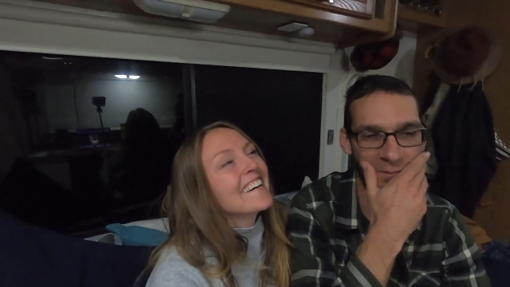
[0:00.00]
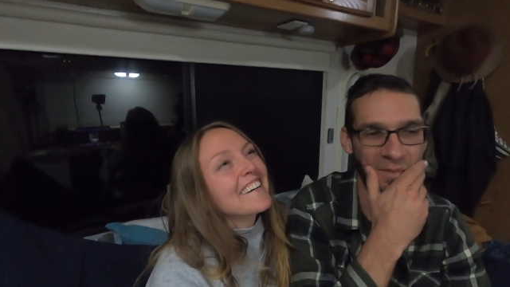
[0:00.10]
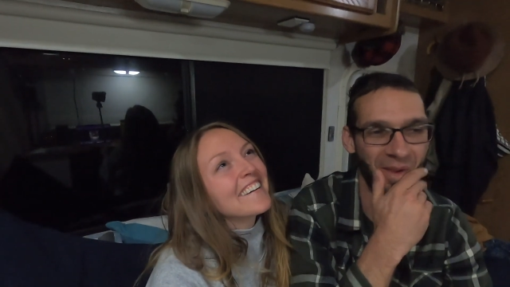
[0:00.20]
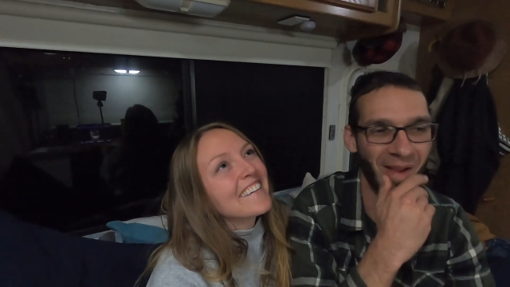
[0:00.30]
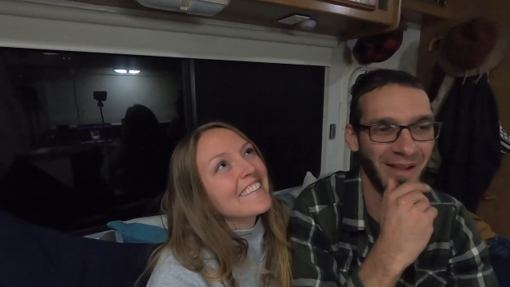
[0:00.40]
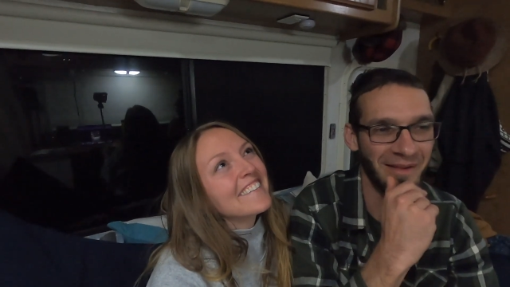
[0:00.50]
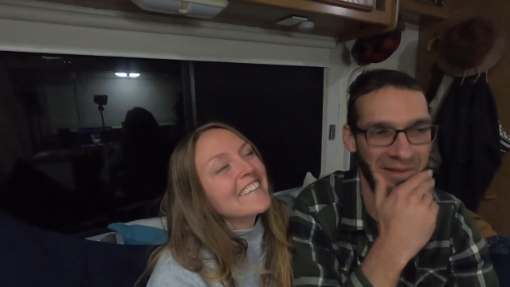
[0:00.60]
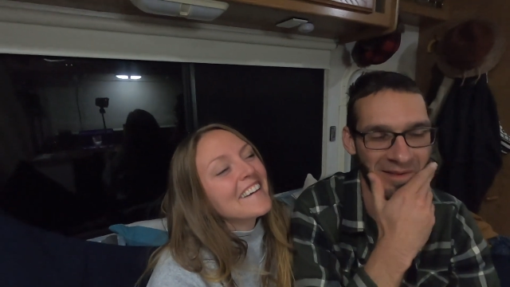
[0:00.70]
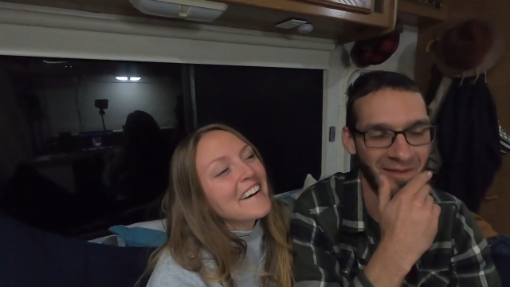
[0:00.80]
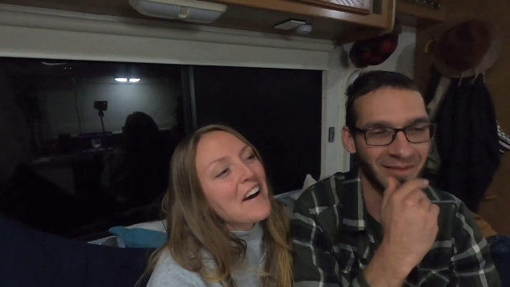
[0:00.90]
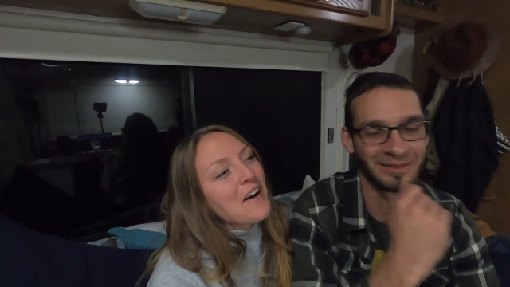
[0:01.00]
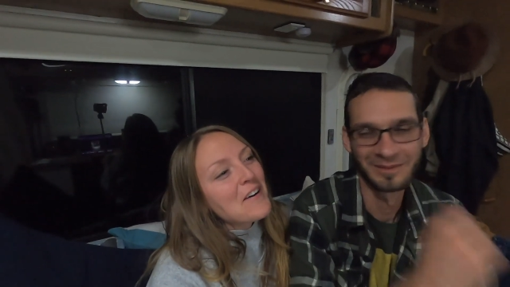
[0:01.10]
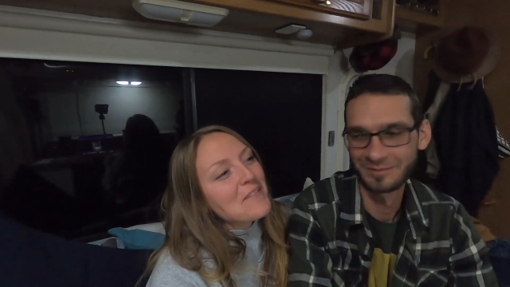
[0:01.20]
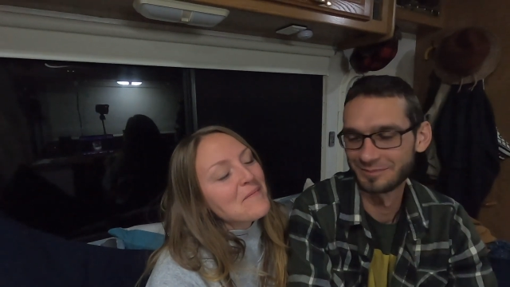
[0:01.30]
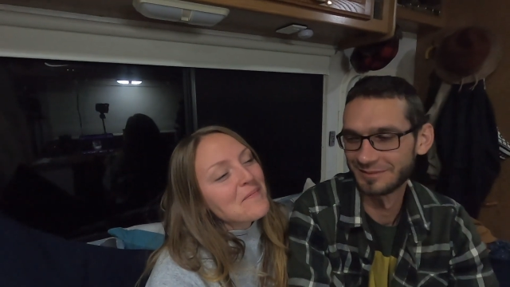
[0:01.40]
Speaker 1: oh,
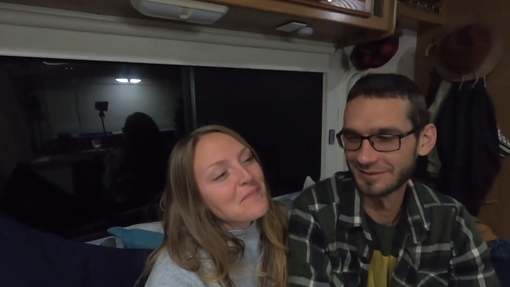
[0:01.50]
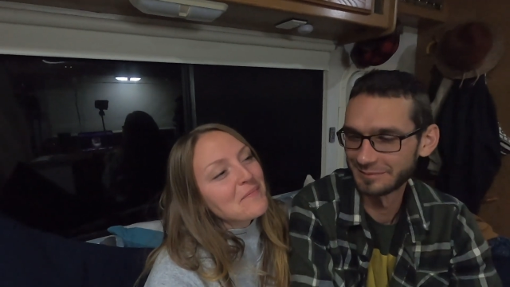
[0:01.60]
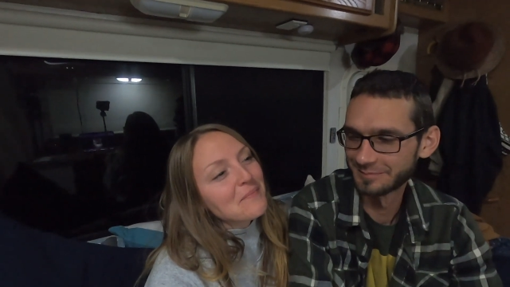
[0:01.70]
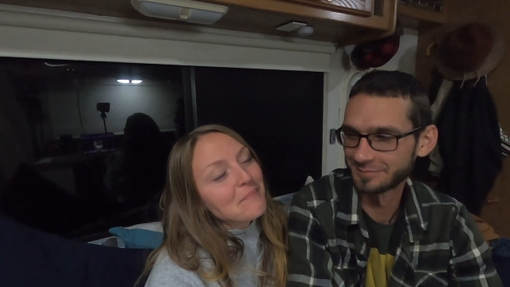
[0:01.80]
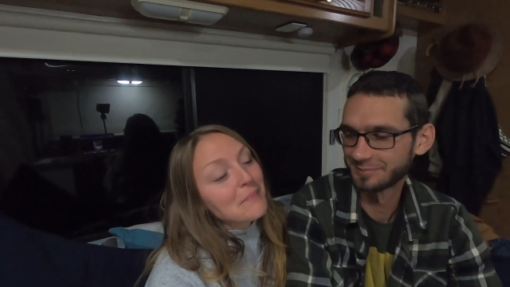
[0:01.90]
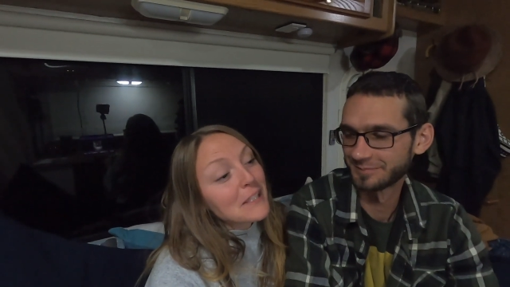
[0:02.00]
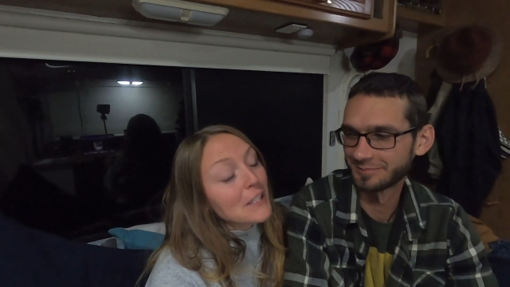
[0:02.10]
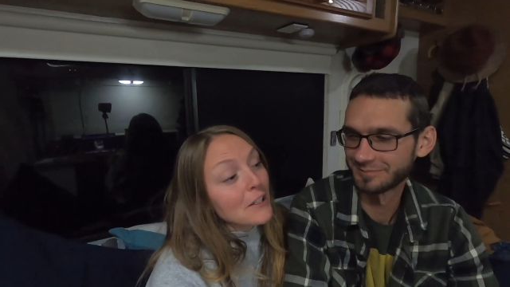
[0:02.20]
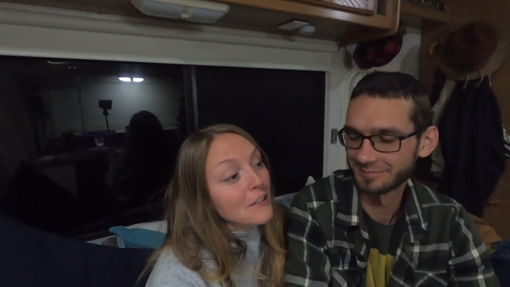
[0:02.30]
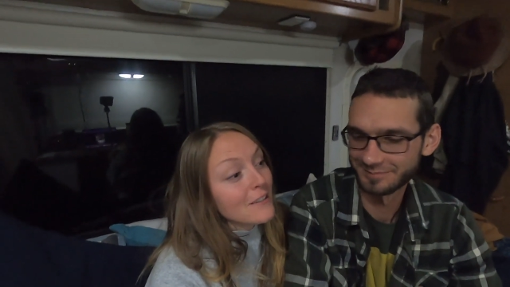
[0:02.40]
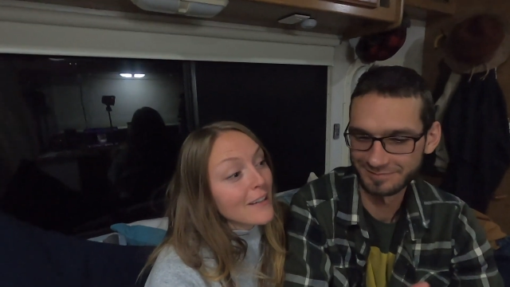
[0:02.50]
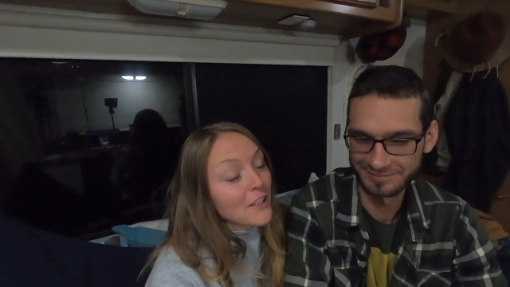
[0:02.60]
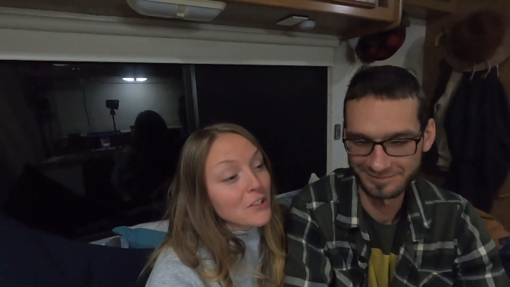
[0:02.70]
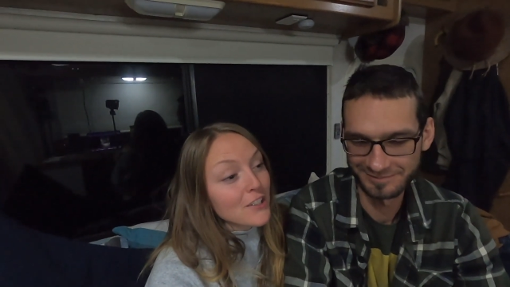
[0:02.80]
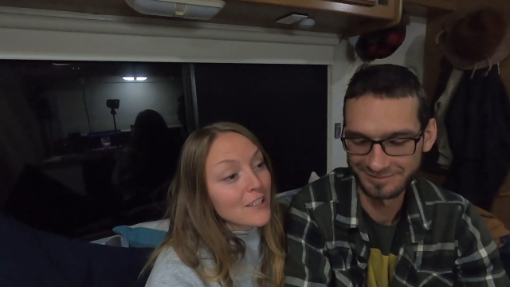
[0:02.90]
um, but they're
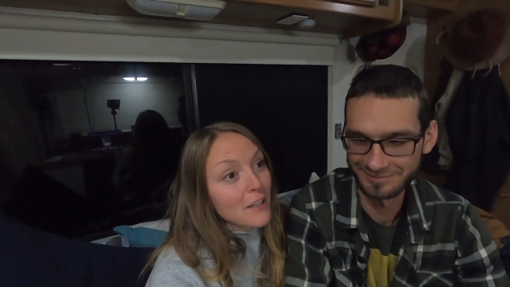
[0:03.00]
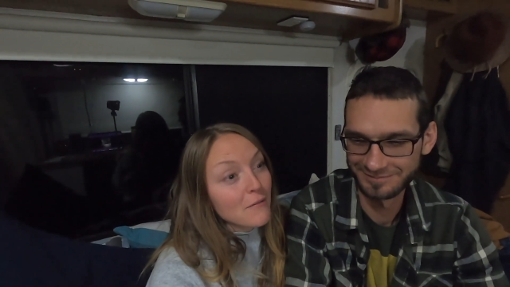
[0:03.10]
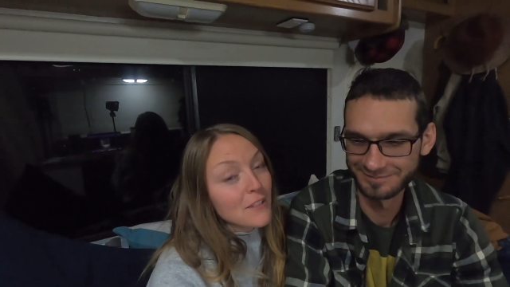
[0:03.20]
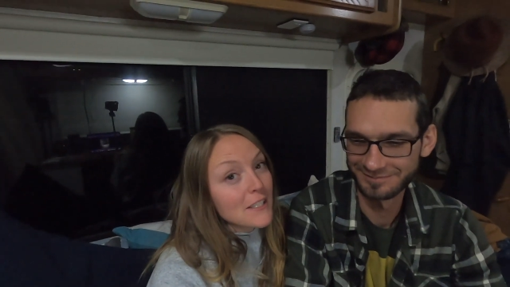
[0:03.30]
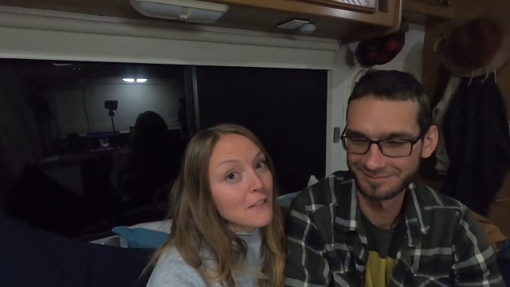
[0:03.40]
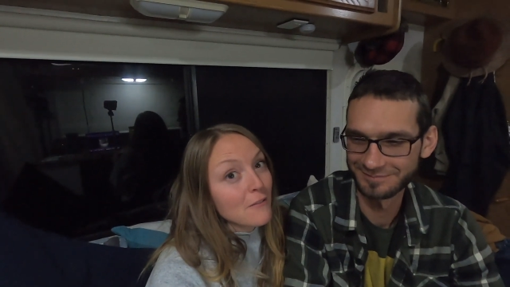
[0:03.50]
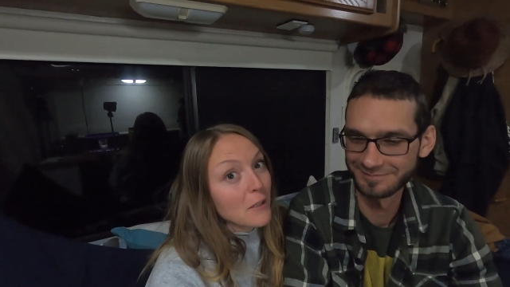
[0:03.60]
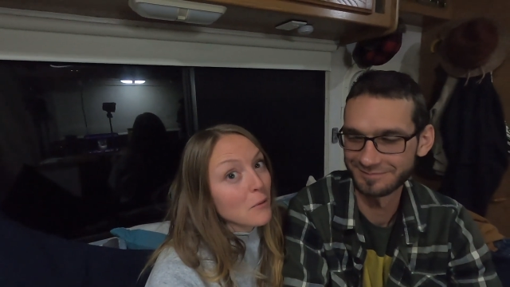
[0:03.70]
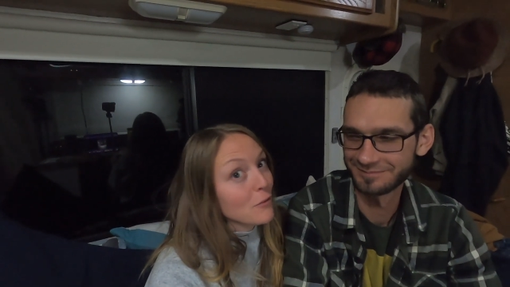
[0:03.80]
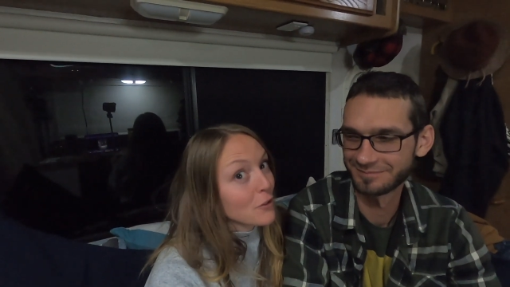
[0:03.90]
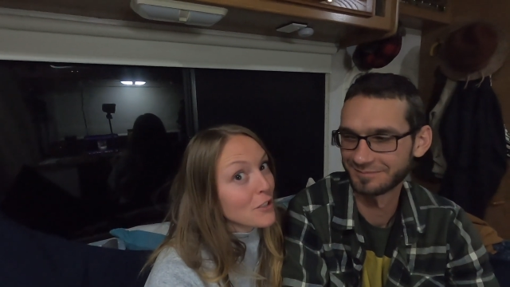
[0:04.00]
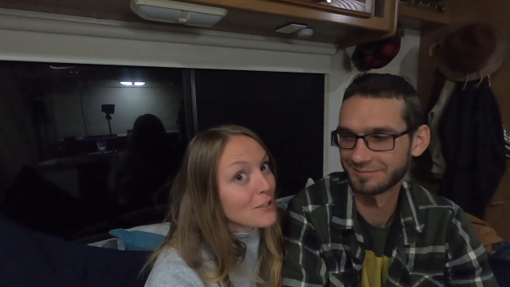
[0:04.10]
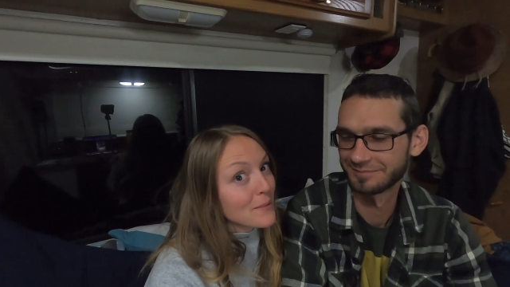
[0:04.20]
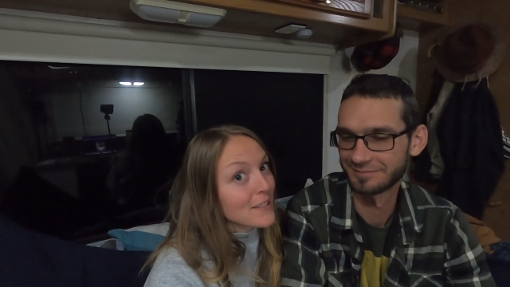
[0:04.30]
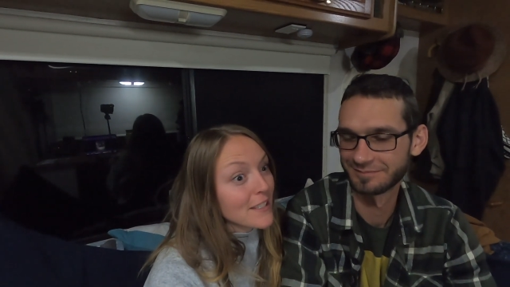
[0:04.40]
actually up visiting family for
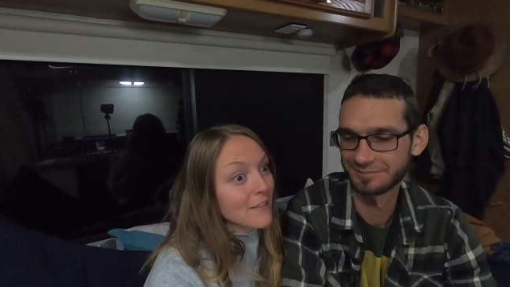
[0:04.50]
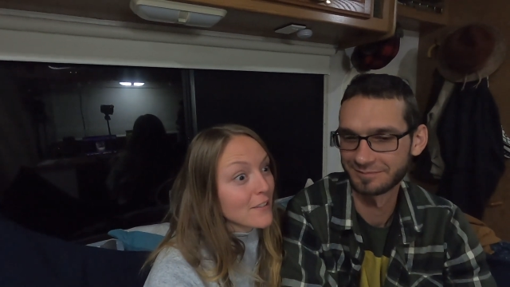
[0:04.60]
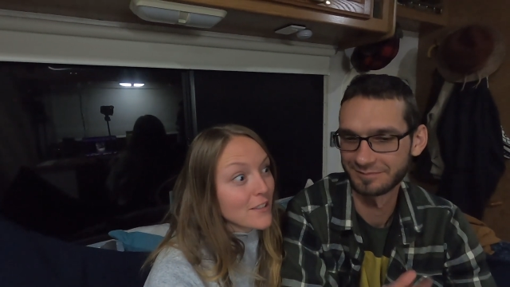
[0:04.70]
Christmas and their